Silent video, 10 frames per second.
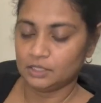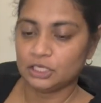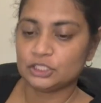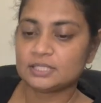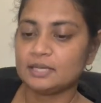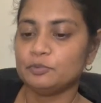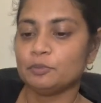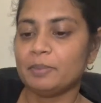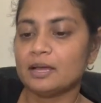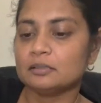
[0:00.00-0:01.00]
Just keep your
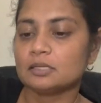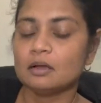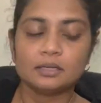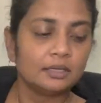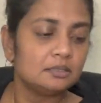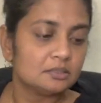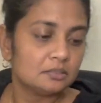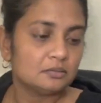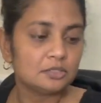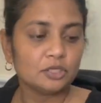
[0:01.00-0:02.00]
piles organized
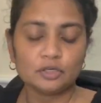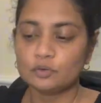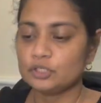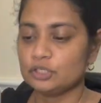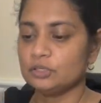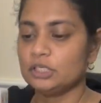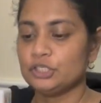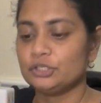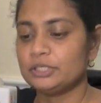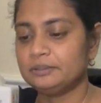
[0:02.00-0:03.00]
so you know which unit
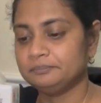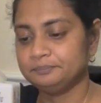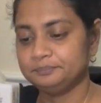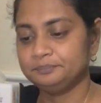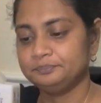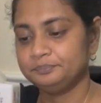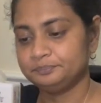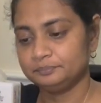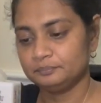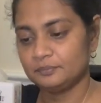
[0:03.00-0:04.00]
you're done.
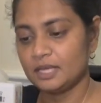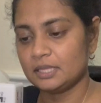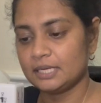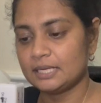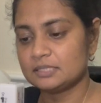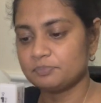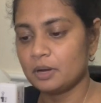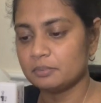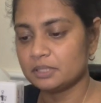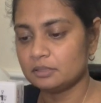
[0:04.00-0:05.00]
I think that's
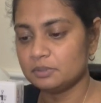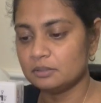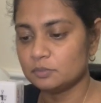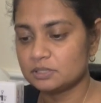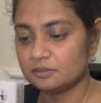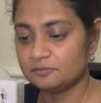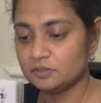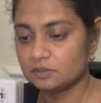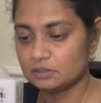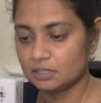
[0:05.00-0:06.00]
probably going to be the most
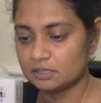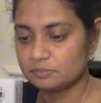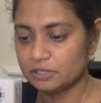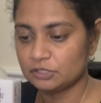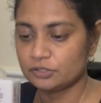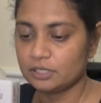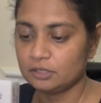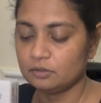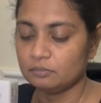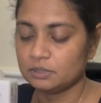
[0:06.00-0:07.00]
confusing thing, is making sure that
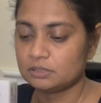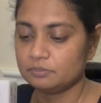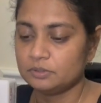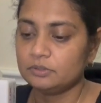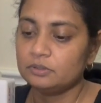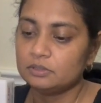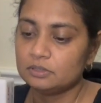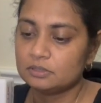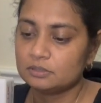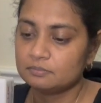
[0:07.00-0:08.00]
you don't mix up your units.